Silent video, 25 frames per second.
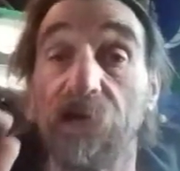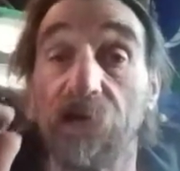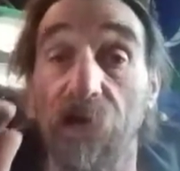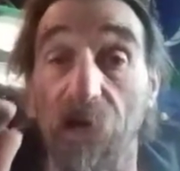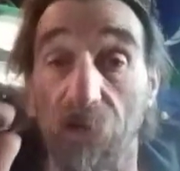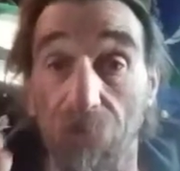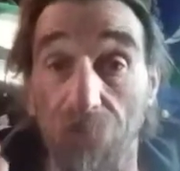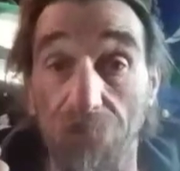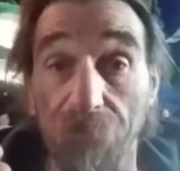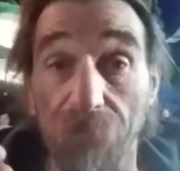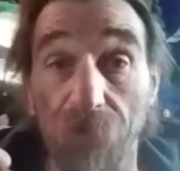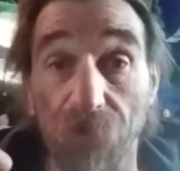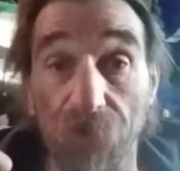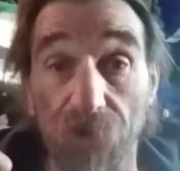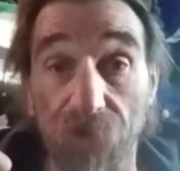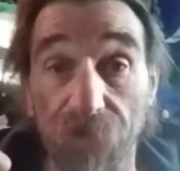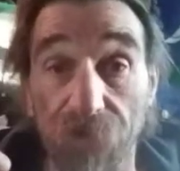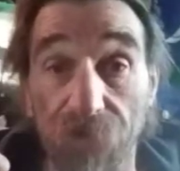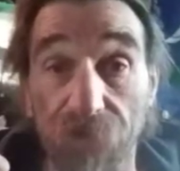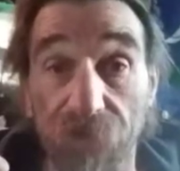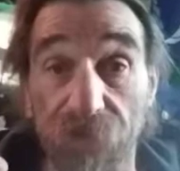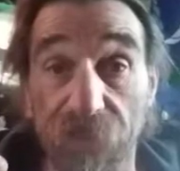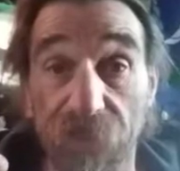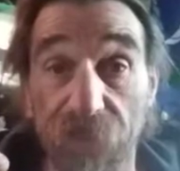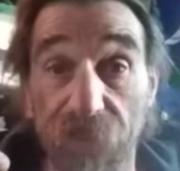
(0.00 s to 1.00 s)
A report on
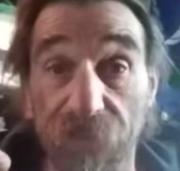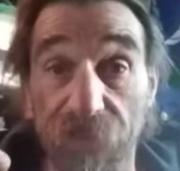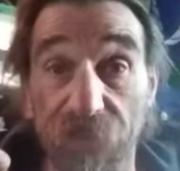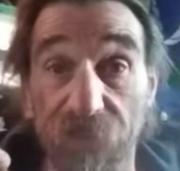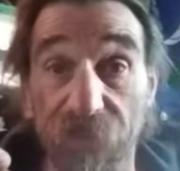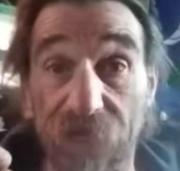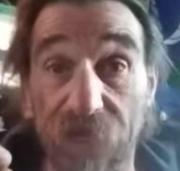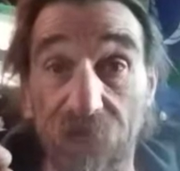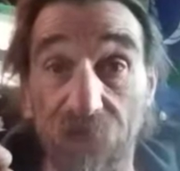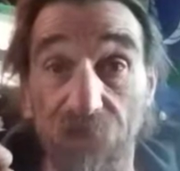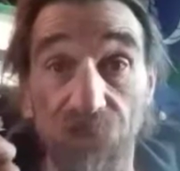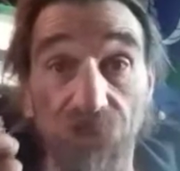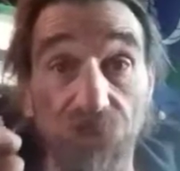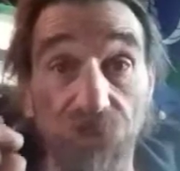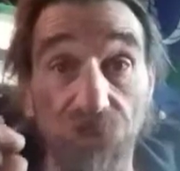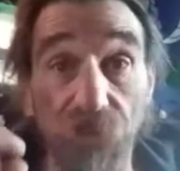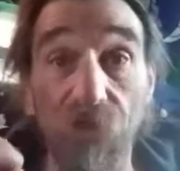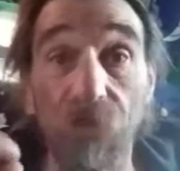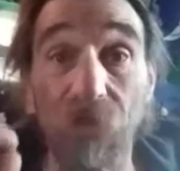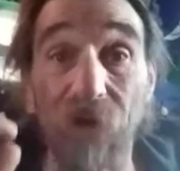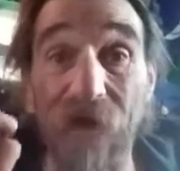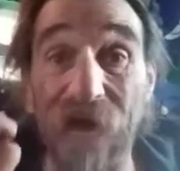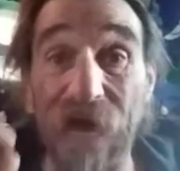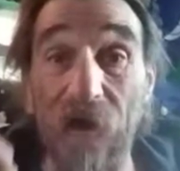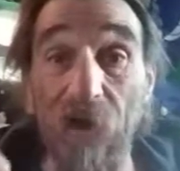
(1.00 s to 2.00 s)
urine tests is
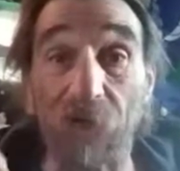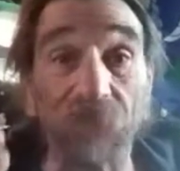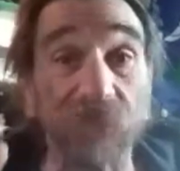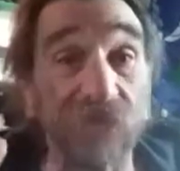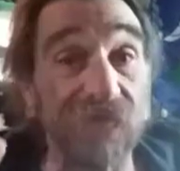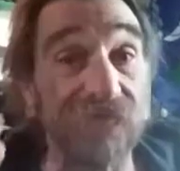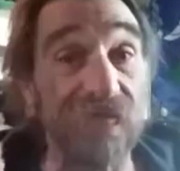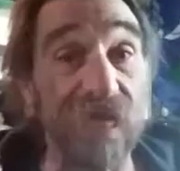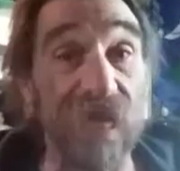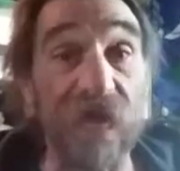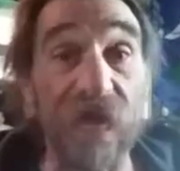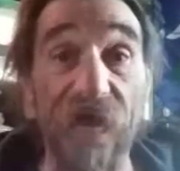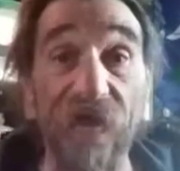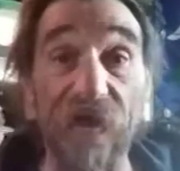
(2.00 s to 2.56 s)
due out today.